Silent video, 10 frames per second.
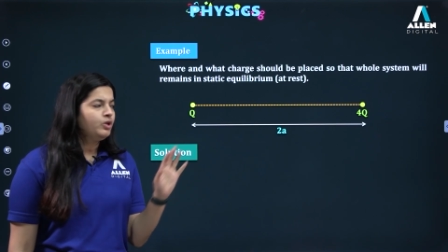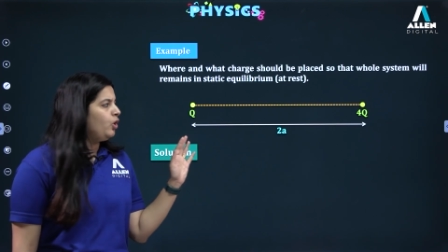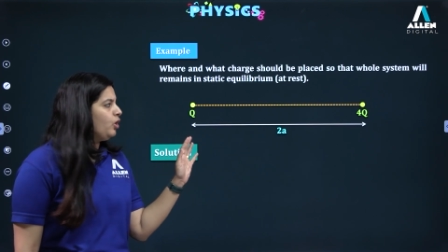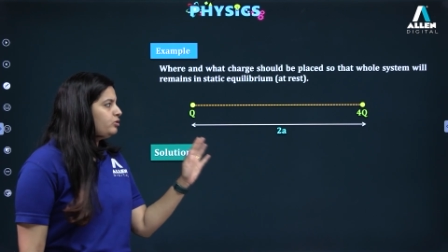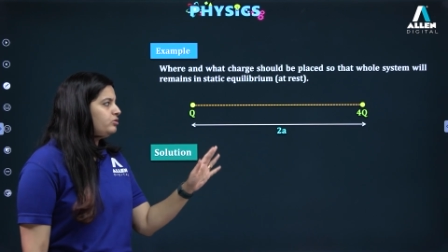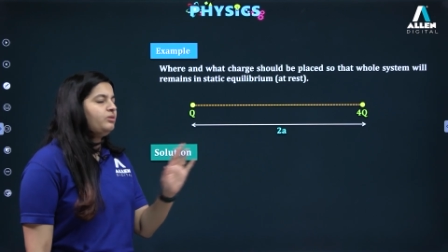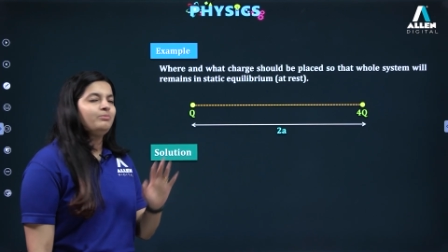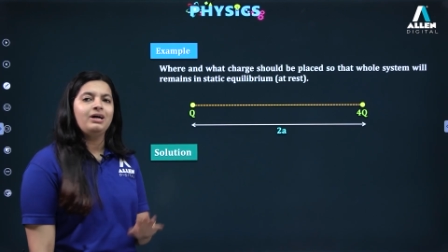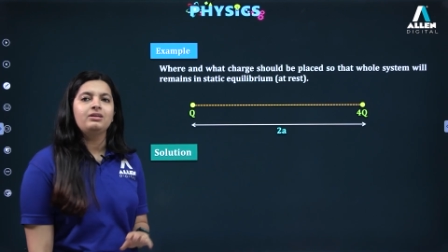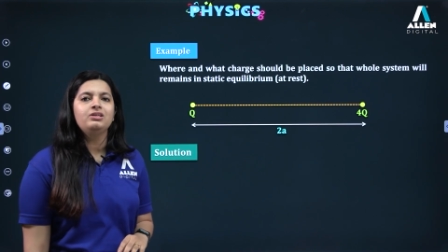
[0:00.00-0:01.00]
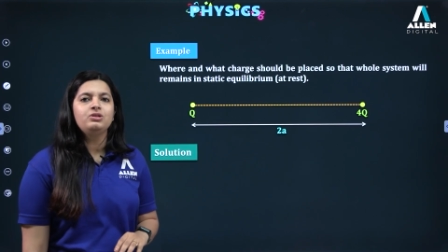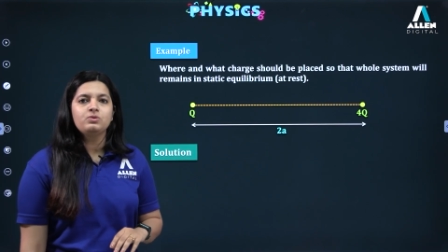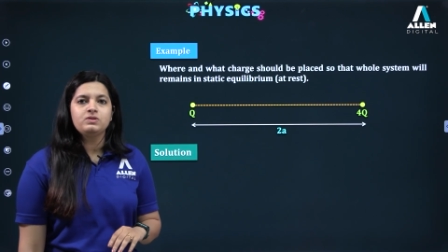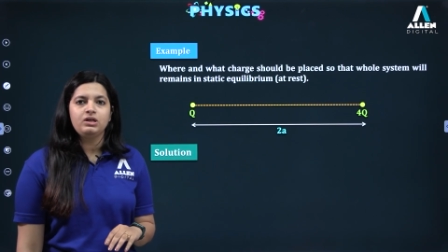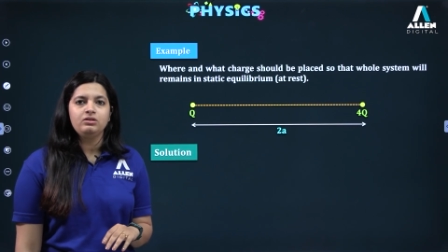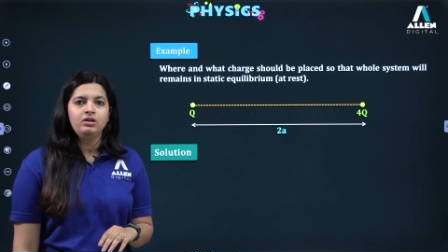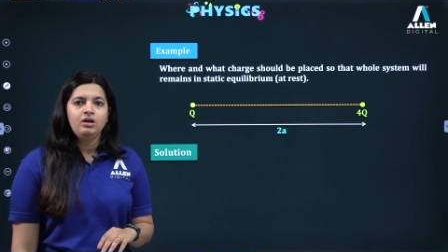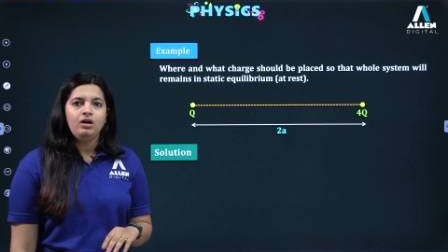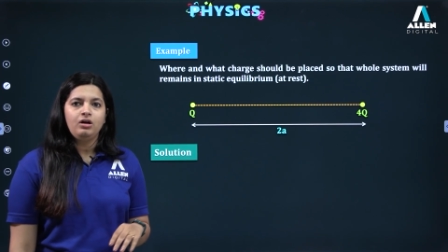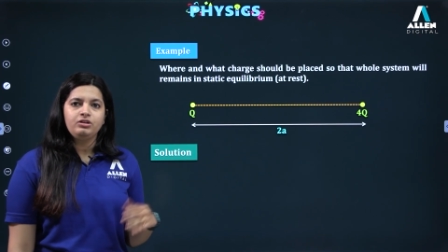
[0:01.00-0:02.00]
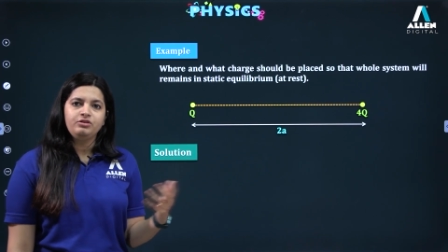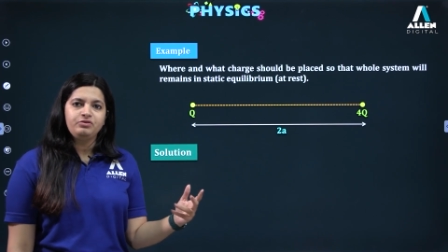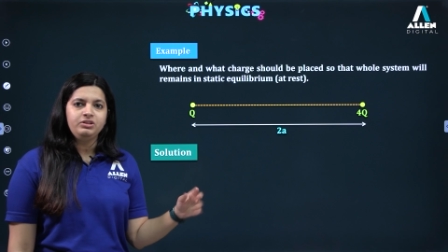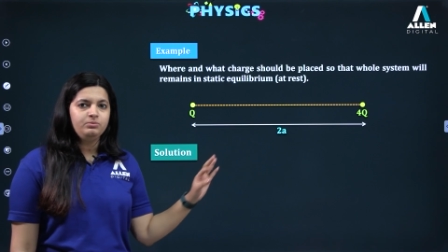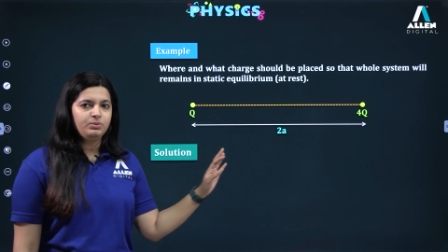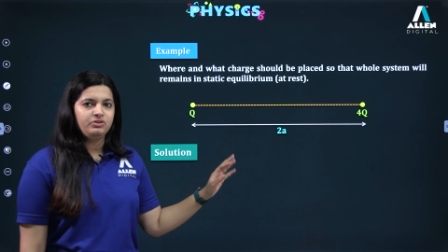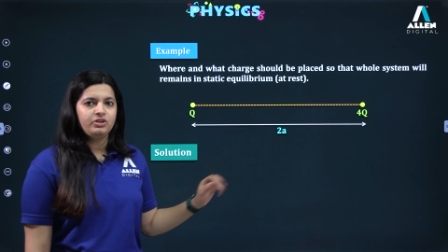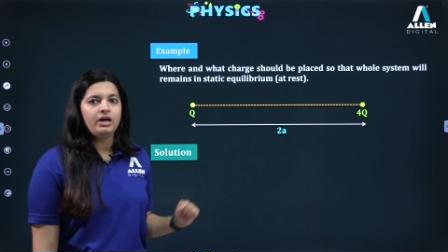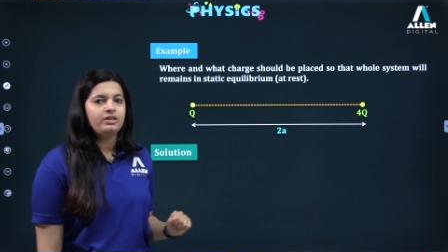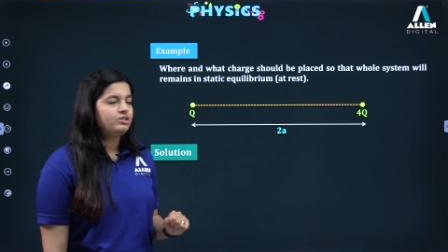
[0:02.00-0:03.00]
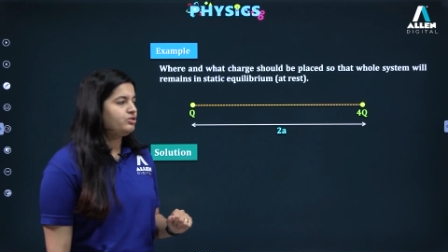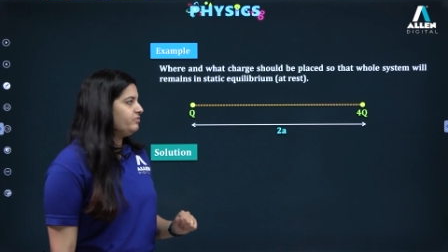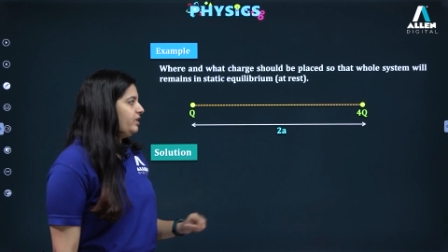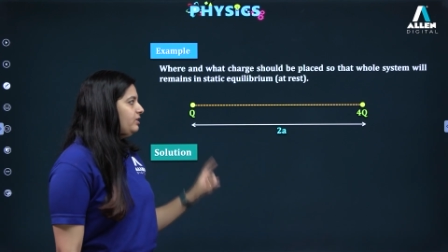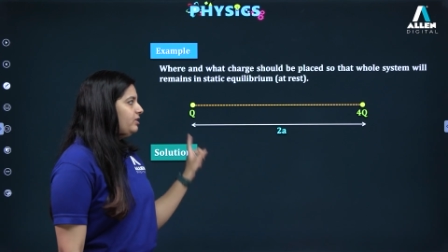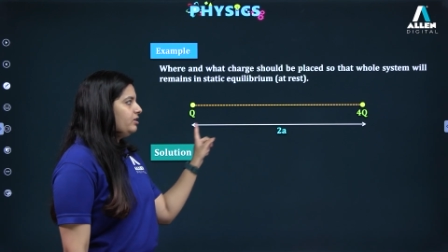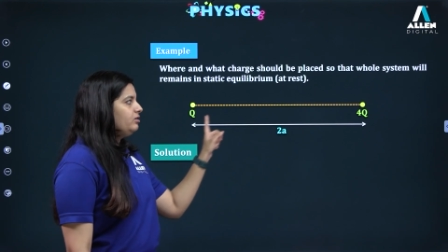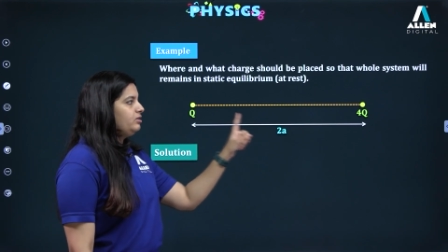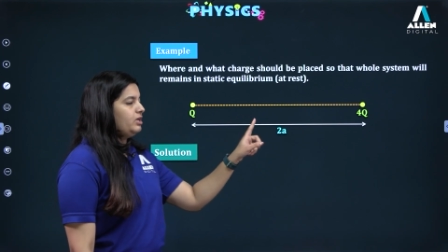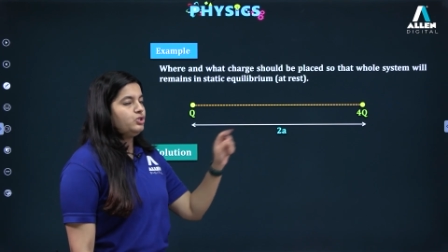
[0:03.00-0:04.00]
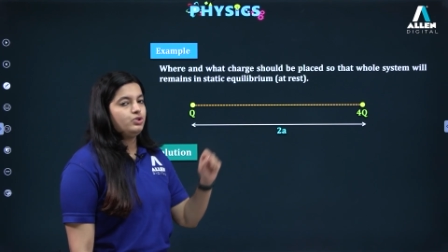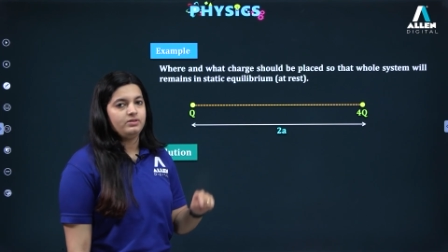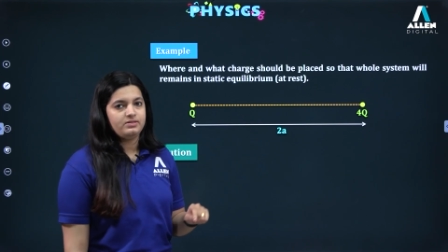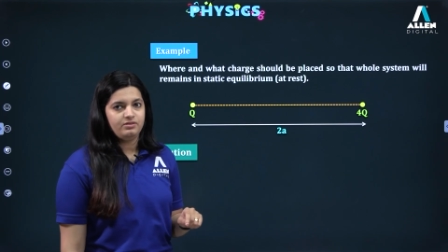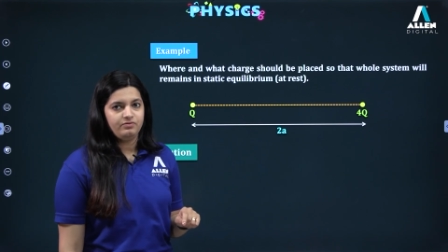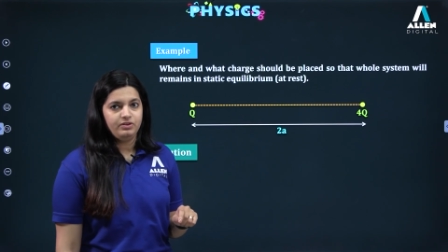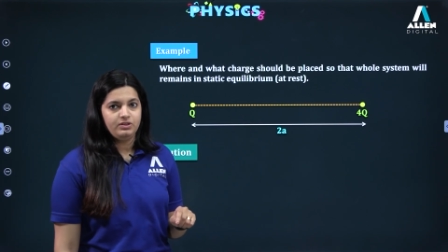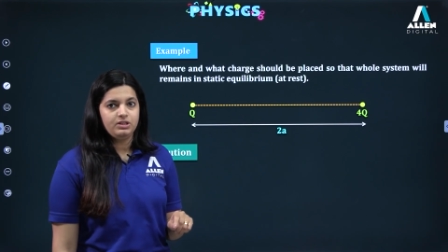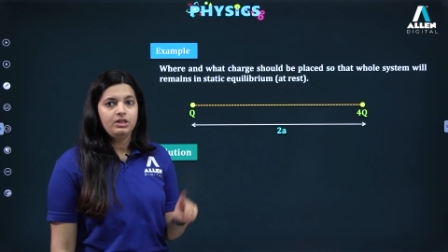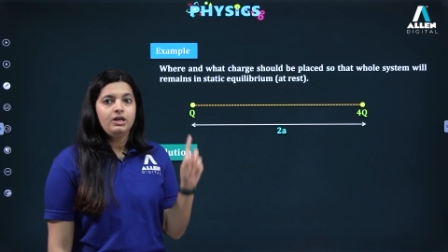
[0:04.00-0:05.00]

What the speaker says: Although their magnitudes are different, but regardless of that, their nature is different.